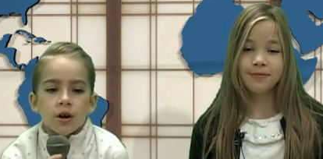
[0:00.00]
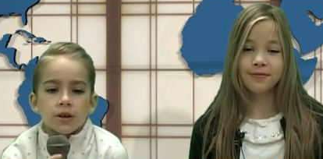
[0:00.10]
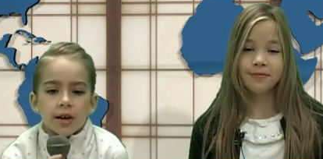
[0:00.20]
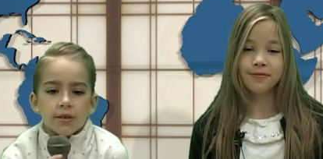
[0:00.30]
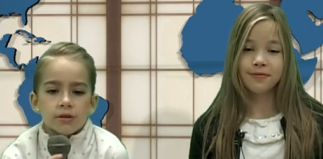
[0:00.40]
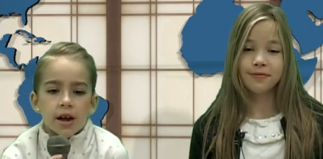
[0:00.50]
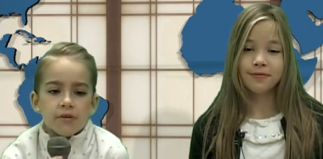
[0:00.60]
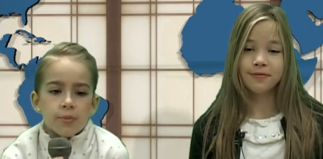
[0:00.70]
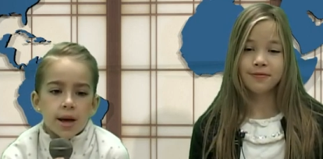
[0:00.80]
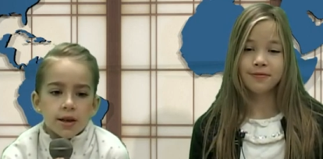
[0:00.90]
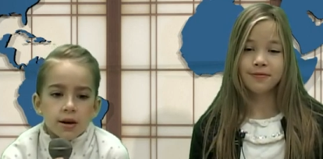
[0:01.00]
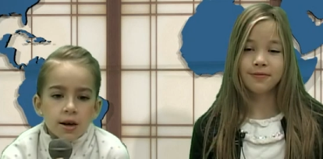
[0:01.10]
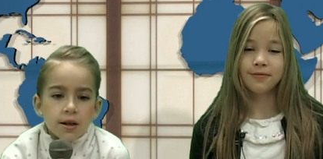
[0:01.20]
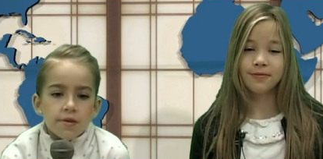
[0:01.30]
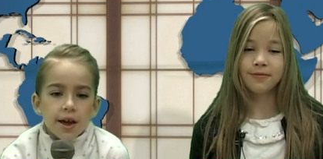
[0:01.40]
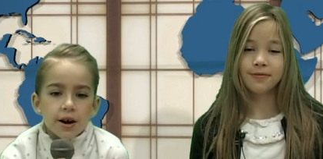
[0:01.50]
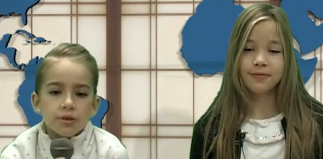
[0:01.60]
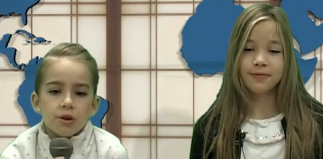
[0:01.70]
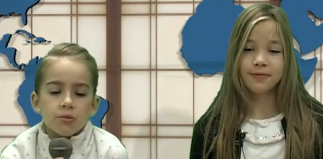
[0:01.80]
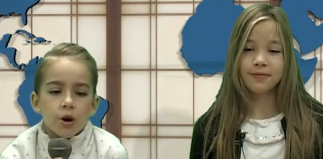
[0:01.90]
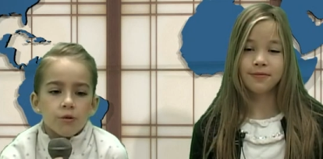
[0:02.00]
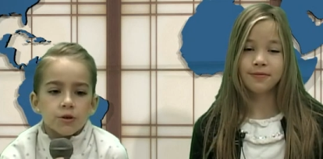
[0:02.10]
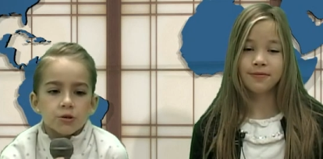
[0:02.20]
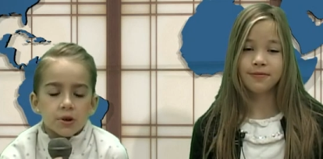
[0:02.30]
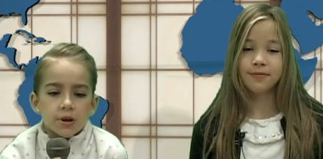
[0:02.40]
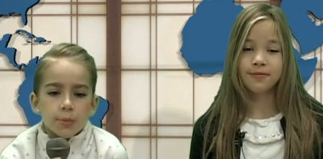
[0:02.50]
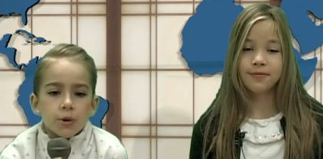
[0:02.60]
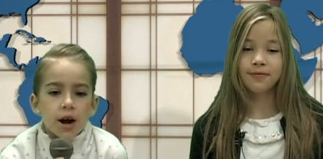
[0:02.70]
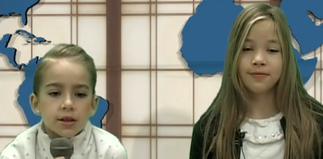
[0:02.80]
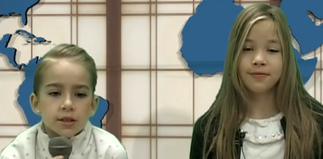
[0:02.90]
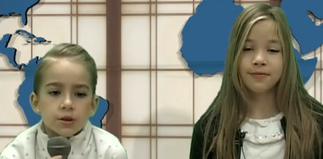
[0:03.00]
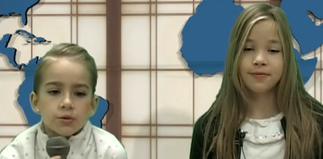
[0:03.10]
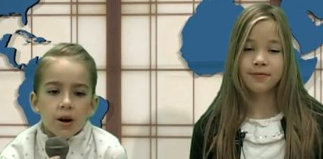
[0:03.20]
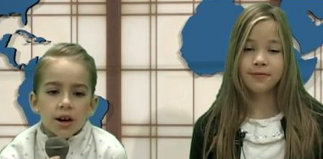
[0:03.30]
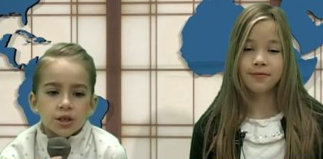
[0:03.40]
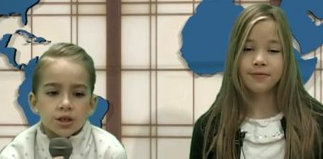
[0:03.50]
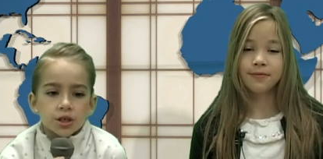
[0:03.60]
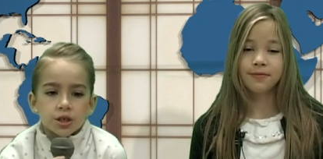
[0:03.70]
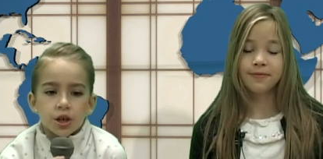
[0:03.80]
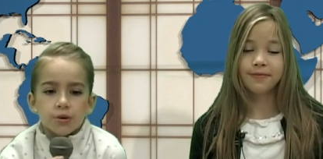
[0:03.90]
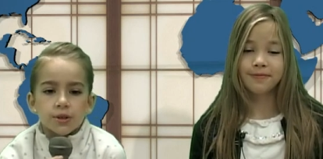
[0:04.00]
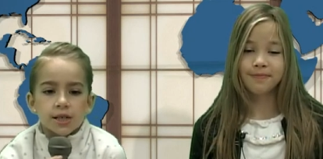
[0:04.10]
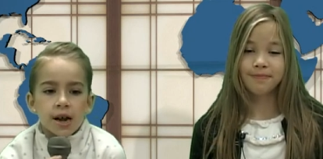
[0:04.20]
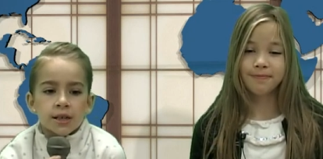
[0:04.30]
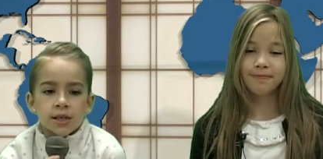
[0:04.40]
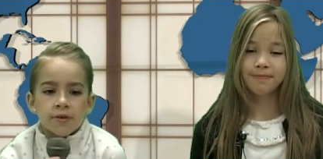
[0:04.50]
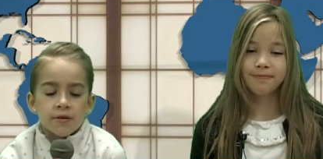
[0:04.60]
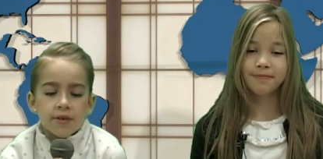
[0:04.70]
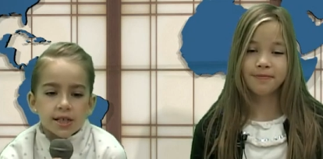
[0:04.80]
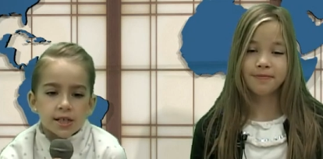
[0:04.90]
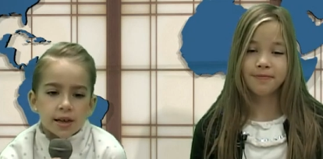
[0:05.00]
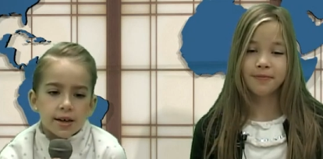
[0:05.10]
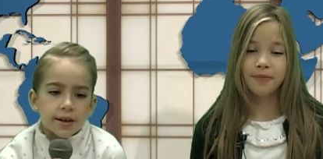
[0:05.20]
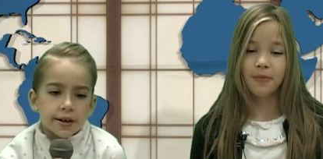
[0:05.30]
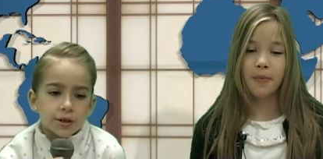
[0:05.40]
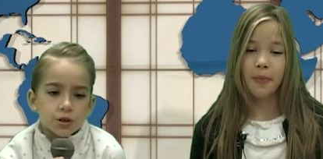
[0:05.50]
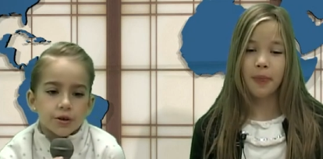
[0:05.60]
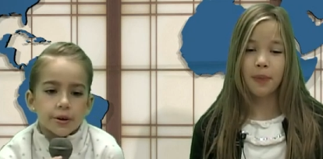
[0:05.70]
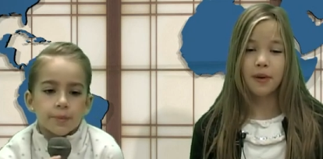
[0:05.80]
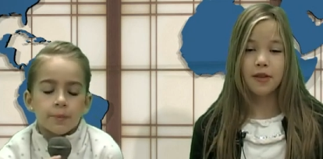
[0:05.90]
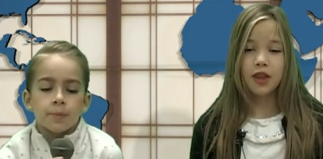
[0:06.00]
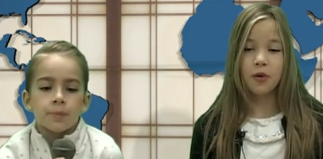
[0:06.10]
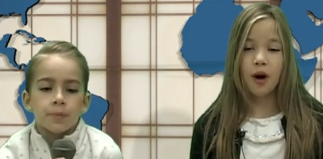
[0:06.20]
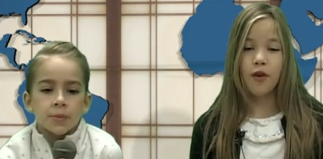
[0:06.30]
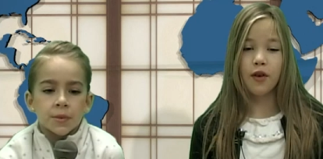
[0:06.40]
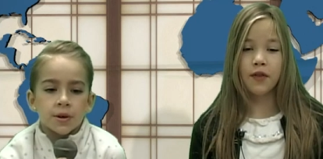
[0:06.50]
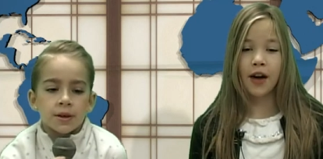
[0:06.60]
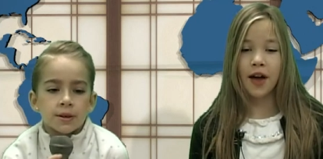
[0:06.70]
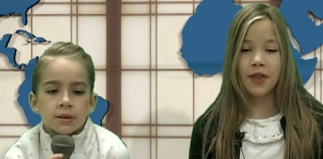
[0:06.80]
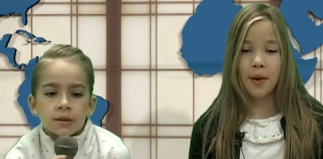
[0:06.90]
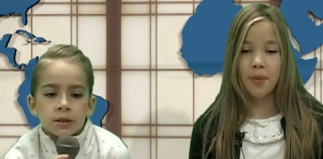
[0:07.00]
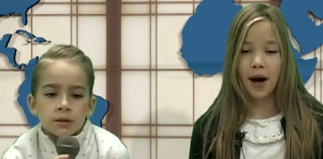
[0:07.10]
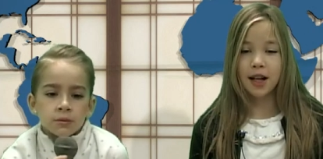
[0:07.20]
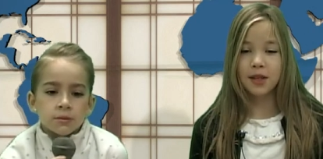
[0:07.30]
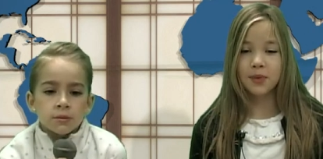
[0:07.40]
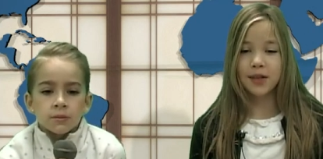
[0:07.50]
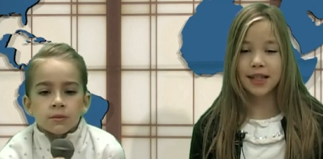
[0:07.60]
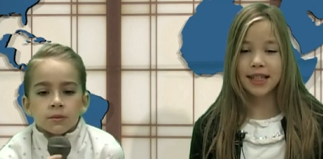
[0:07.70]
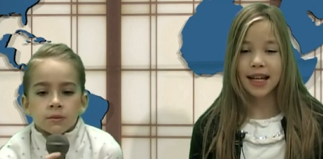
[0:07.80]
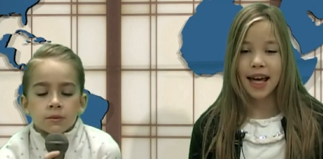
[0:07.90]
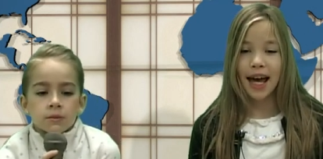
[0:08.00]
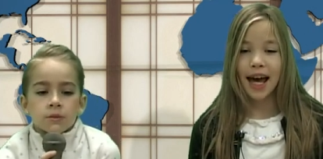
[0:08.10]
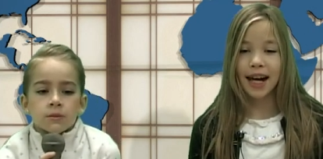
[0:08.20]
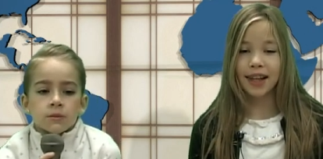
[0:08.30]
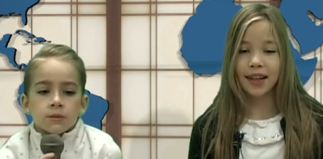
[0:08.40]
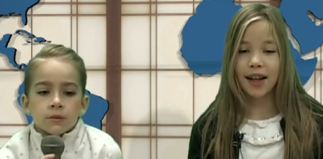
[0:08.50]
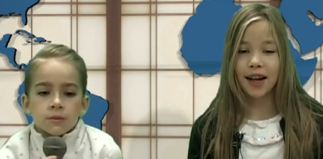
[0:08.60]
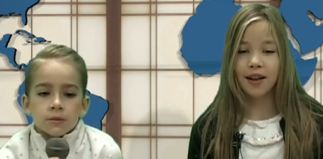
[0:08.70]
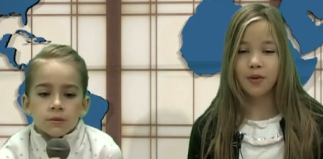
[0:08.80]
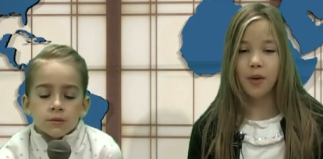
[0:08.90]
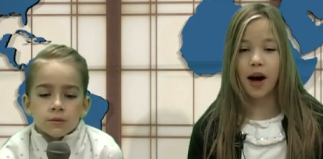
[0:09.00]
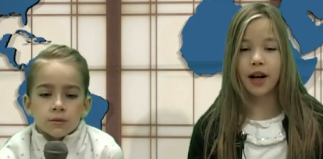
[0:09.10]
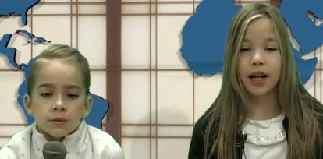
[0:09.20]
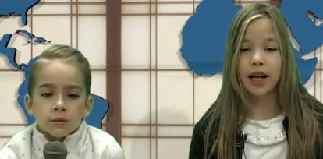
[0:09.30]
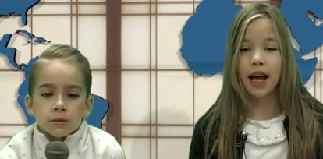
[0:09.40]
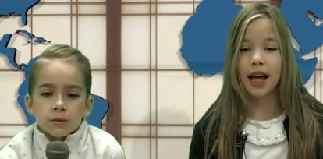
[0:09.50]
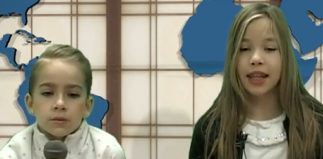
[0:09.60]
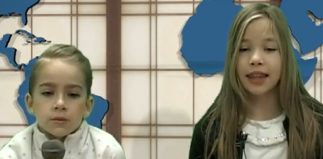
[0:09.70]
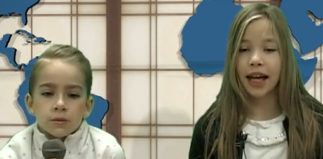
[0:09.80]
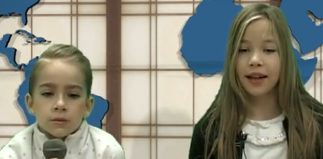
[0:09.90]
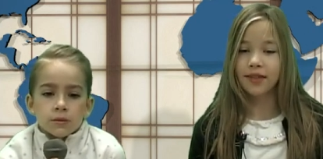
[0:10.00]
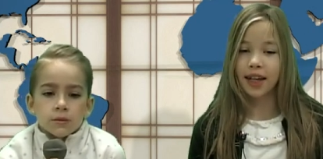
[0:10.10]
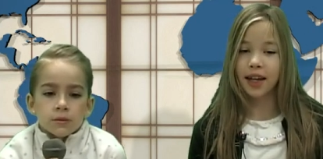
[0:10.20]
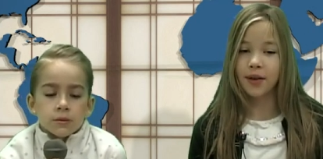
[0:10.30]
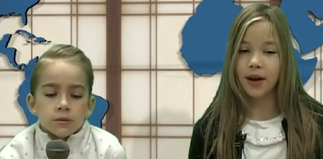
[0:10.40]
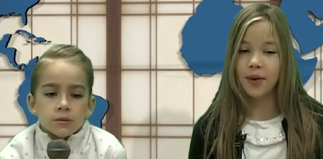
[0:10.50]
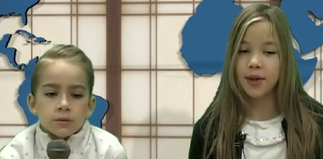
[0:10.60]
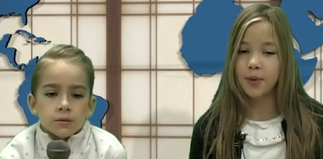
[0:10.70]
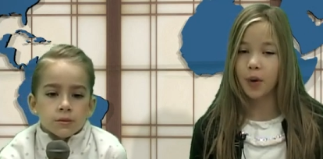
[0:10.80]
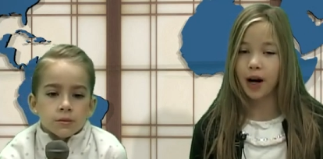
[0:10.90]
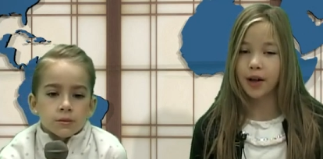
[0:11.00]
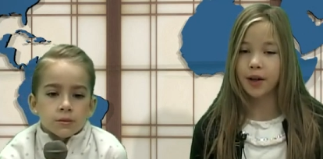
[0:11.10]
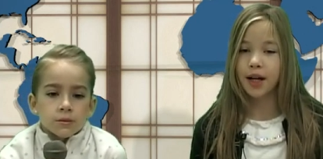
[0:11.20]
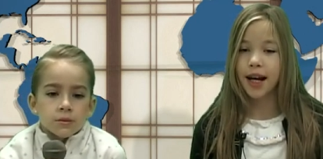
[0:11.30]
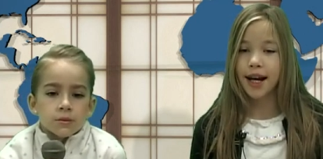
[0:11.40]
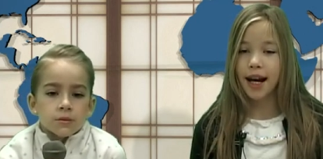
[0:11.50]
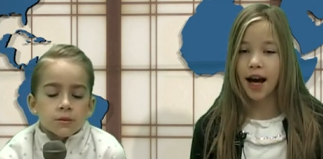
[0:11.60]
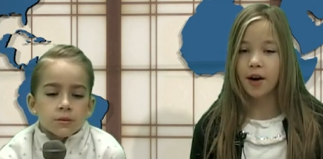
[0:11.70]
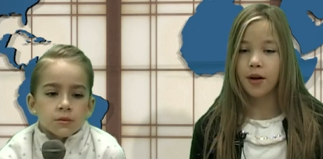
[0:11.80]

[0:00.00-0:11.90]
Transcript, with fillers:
Speaker 1: Yellowknife Bay. There, the rover drilled up rocks. The rocks showed signs of a fascinating history.
Speaker 2: The rover found that Mars once had a lot of water, and life can grow in water. Now,